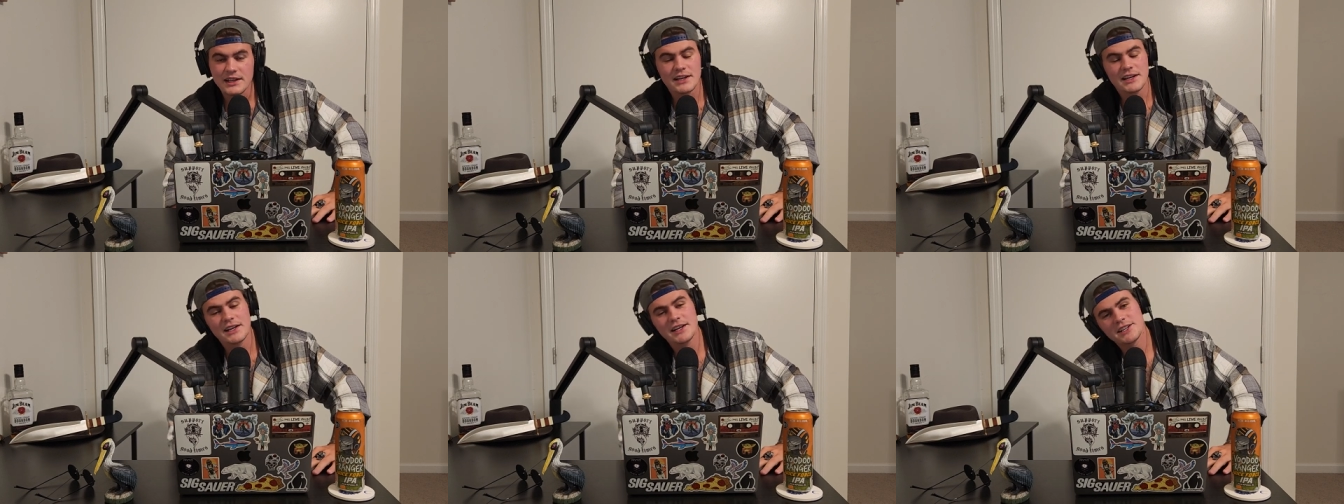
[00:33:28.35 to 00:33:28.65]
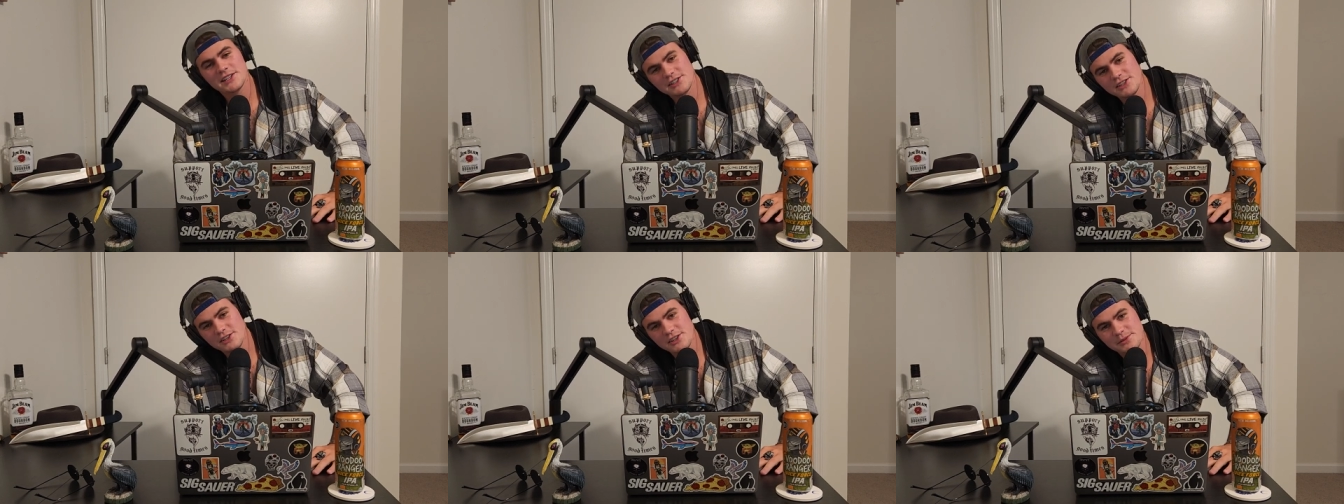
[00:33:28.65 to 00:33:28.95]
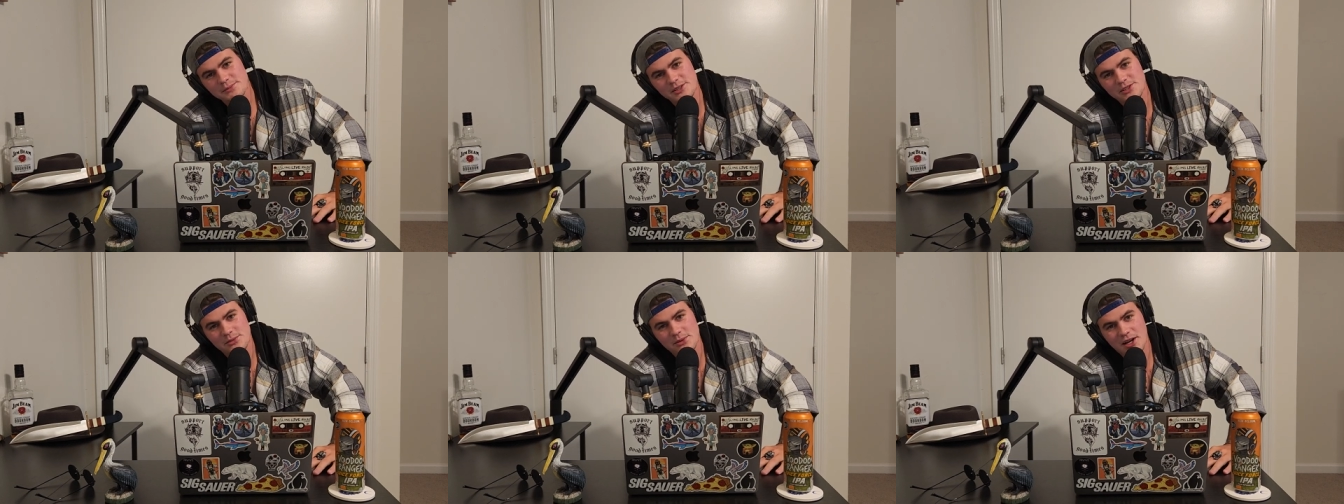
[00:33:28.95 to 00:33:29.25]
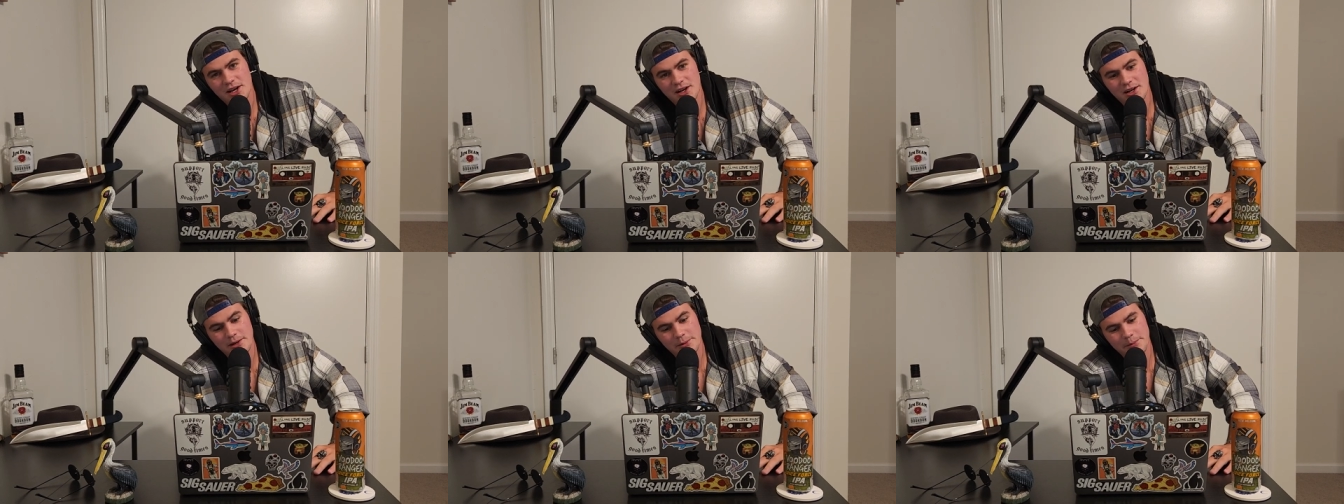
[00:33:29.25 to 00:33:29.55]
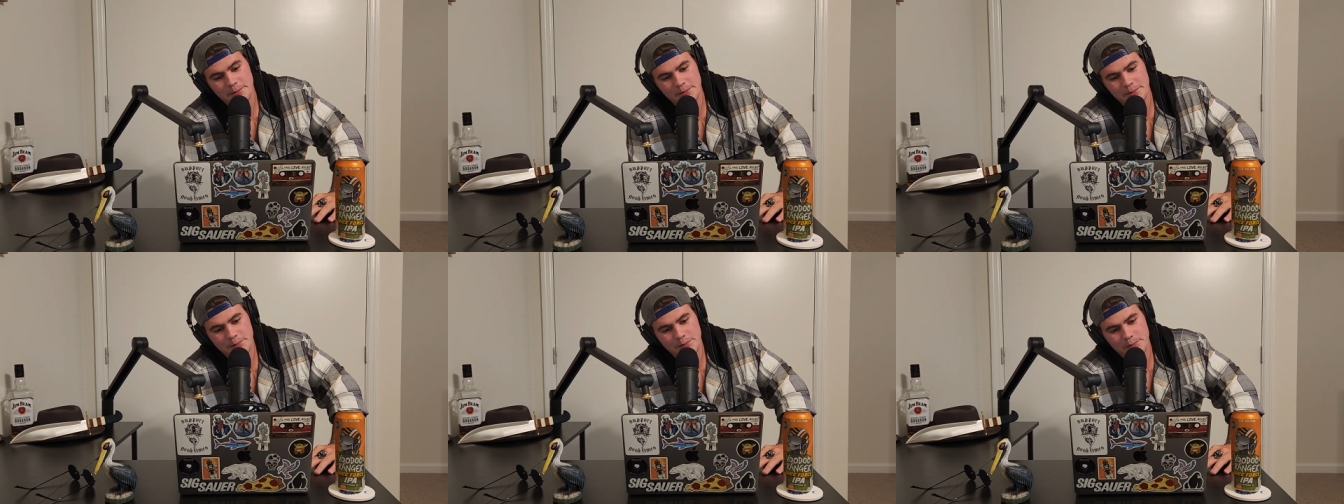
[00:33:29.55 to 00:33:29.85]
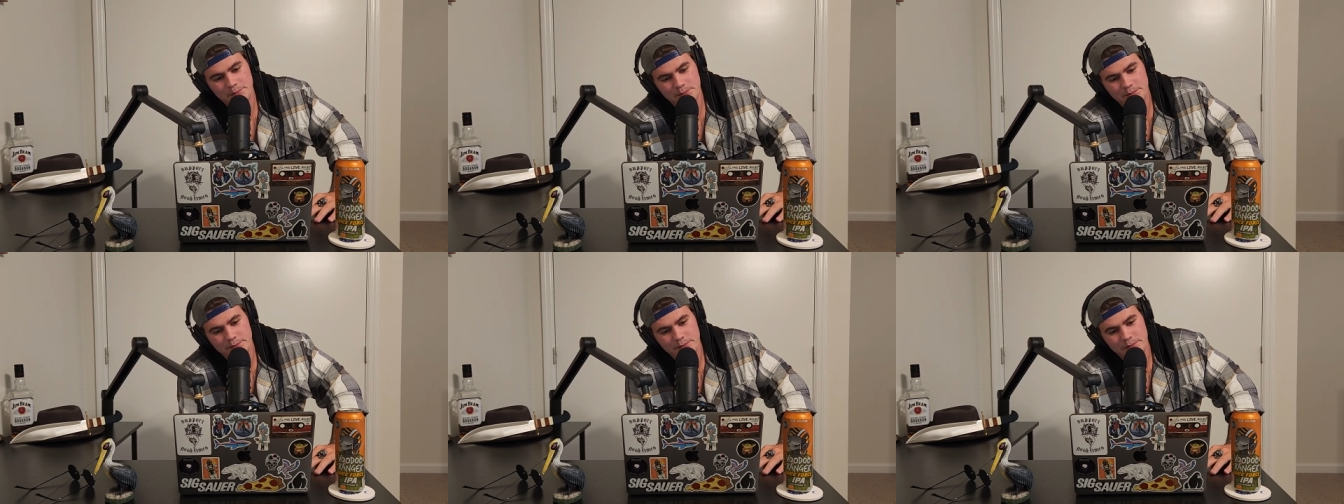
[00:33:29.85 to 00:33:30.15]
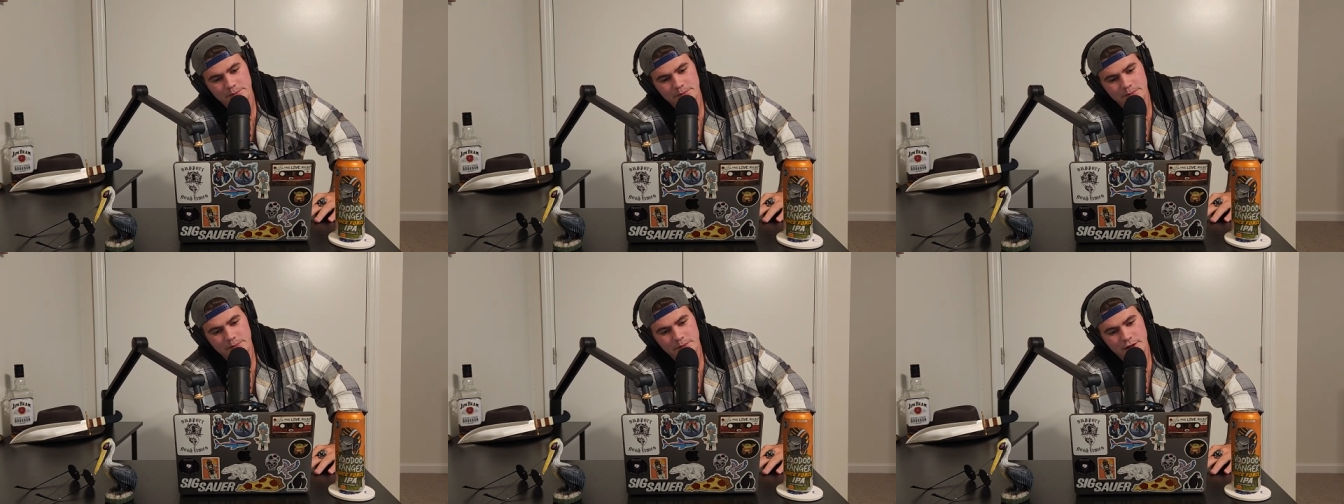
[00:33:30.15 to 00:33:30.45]
"Excuse me, sweetheart,
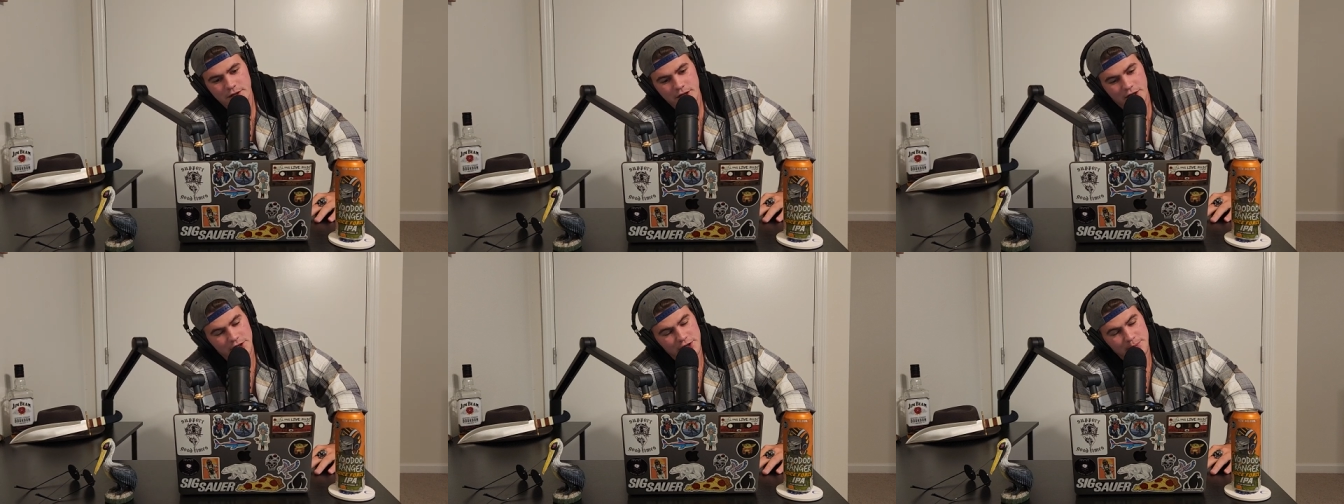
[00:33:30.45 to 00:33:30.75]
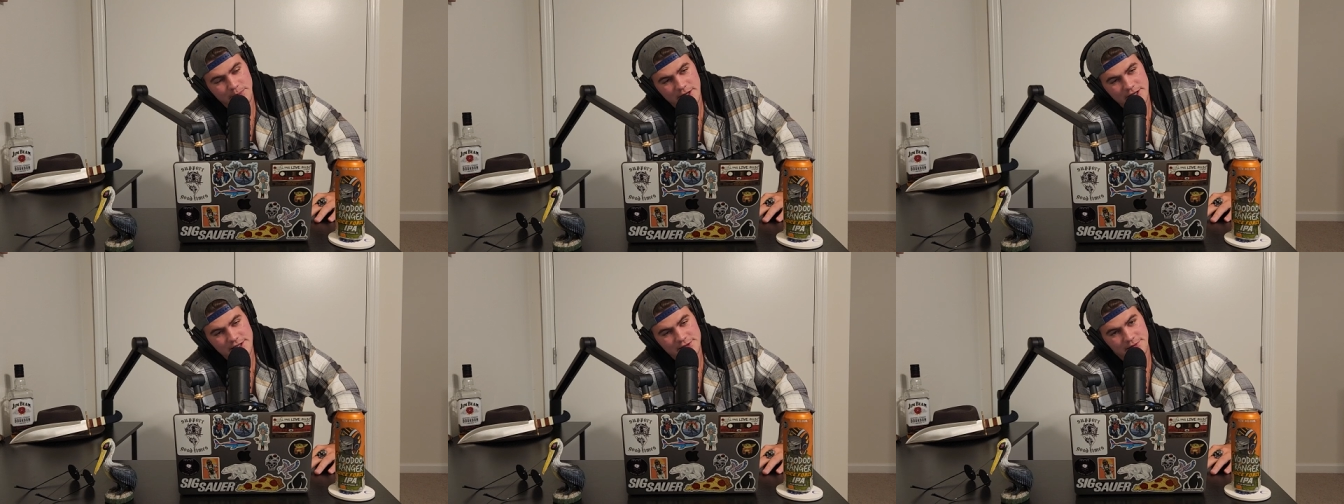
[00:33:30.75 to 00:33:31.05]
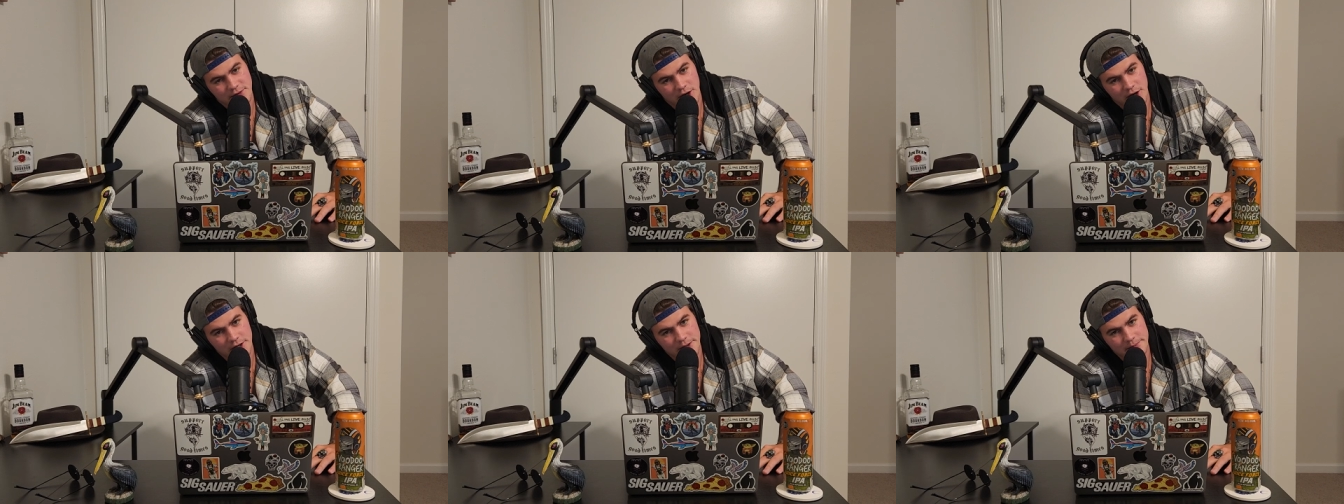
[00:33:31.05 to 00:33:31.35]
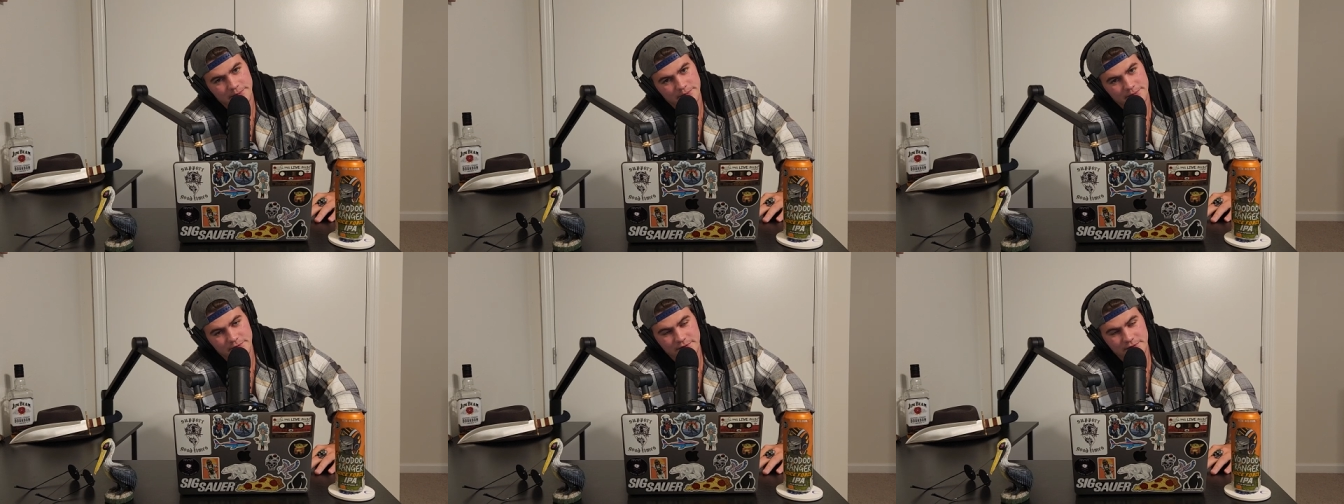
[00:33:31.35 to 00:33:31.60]
are you a piece of art?"